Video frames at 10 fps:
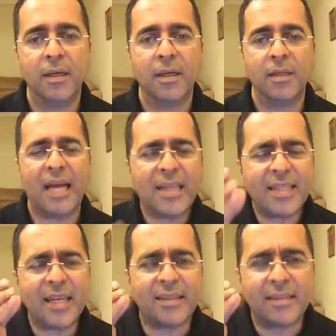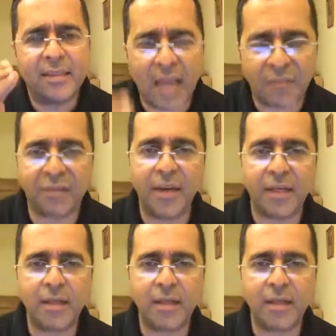that is a definite